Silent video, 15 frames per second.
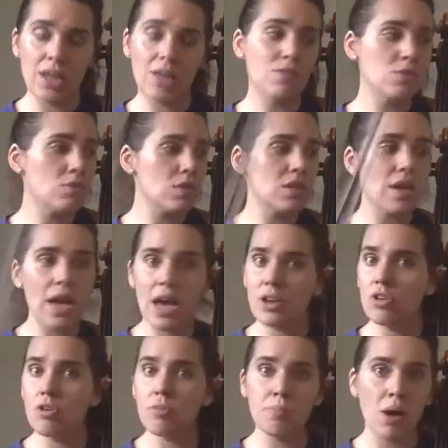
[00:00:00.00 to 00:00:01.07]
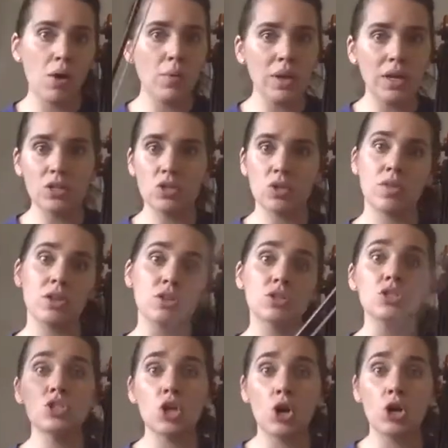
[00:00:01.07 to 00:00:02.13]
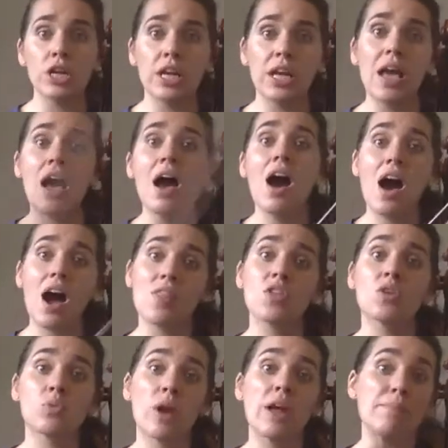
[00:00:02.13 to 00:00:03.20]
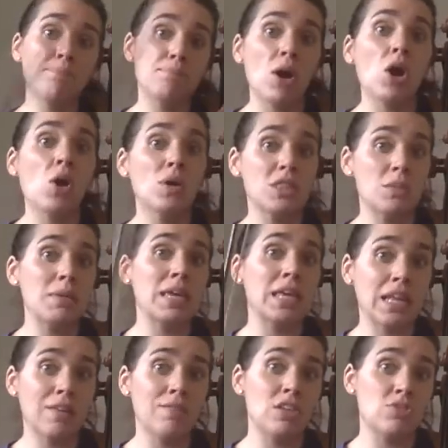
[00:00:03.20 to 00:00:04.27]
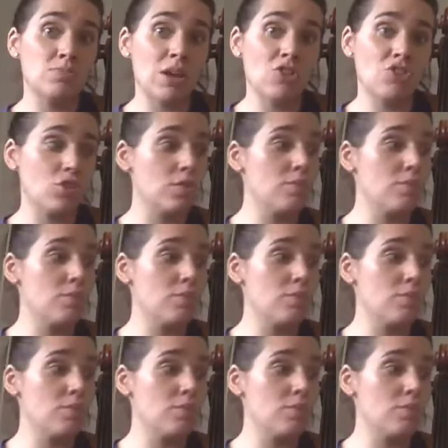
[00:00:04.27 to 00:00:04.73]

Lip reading: If you need to add your bowing so that you're starting on the right bow at the beginning of each measure,